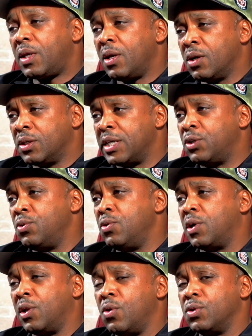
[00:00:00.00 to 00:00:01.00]
because that's who you're
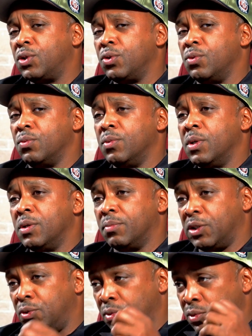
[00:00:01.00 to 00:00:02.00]
close to.
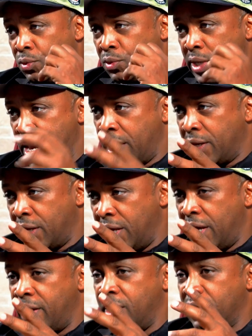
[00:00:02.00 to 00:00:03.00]
But you taking it
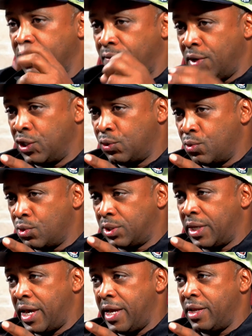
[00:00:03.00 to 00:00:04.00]
in the visual
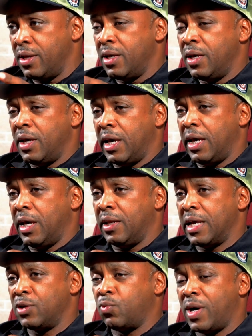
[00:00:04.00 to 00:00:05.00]
state, and
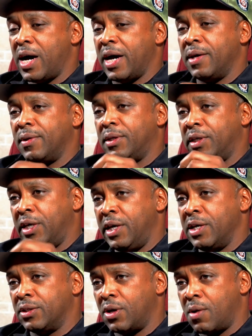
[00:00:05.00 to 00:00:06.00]
that's why
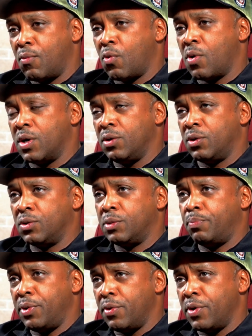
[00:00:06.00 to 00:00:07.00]
kids are more,
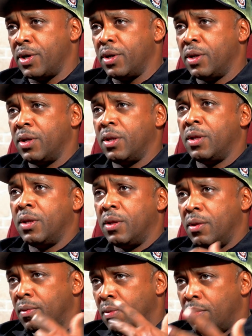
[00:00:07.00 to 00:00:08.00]
spirit
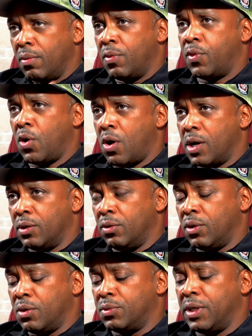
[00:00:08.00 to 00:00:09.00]
thought,
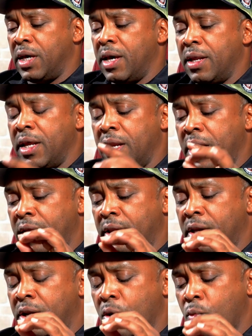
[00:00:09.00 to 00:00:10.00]
you know what I'm saying?
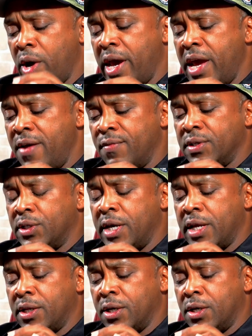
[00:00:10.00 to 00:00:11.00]
And their wave is at